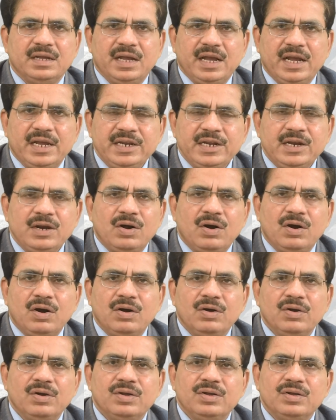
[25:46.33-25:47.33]
any
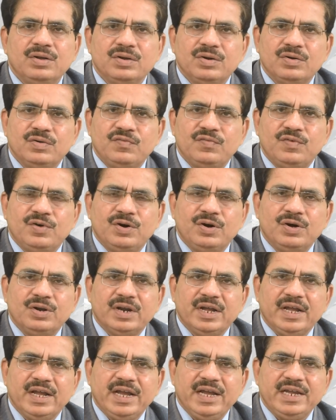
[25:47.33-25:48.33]
long for
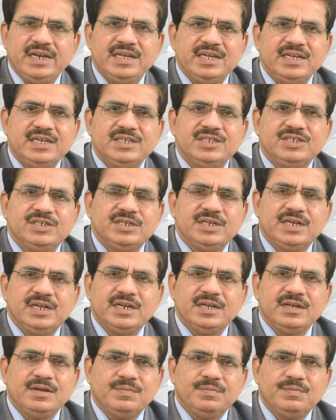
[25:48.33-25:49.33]
any
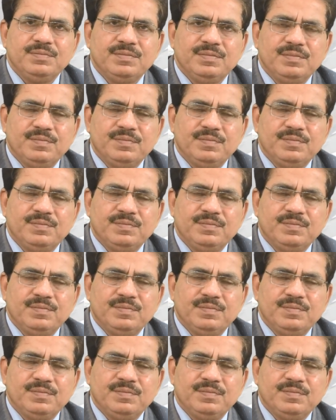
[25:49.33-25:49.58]
engineering